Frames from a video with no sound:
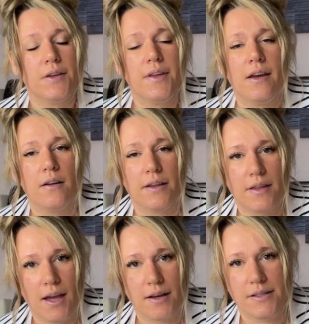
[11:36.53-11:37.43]
they're like
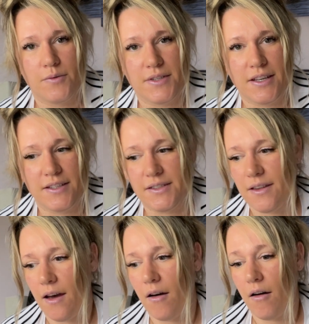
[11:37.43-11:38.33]
the activities
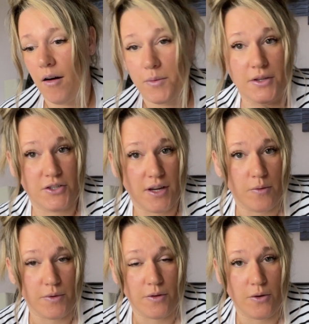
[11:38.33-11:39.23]
that I'm going to
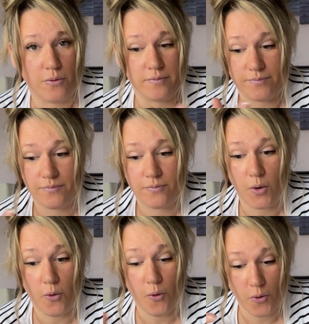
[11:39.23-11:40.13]
share with you
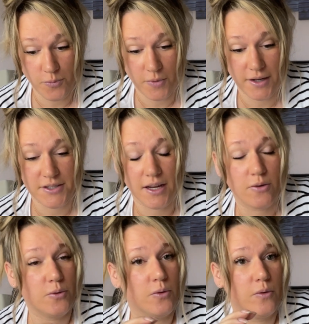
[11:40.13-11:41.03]
on my
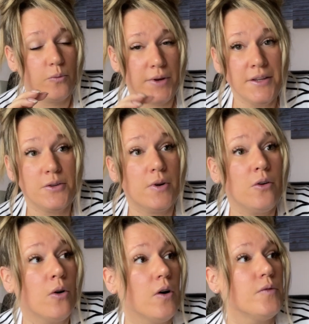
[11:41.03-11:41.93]
channel. We do a
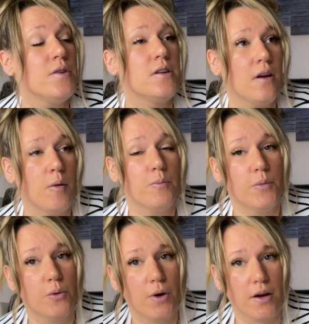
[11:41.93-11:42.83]
lot of
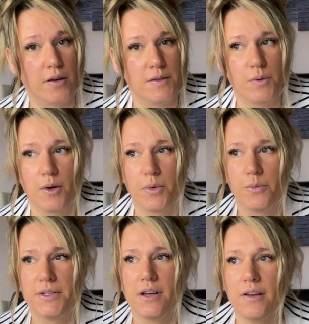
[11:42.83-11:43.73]
number work as well, but
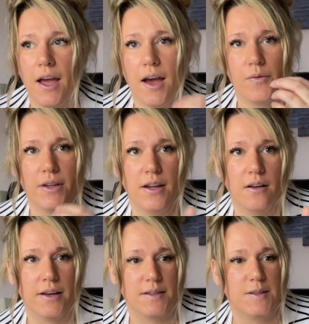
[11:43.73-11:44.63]
we don't have any
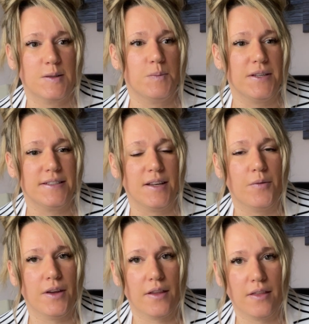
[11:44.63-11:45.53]
like
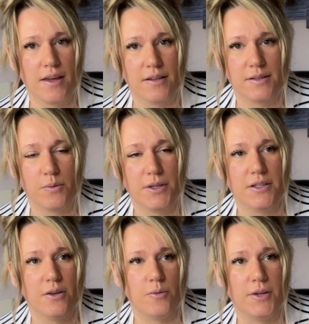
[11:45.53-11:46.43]
specific things that we
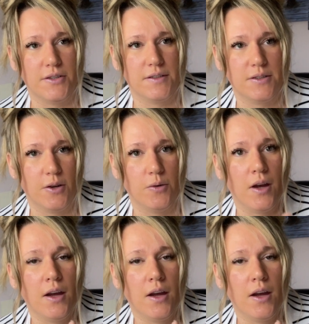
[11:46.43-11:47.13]
do. We just do,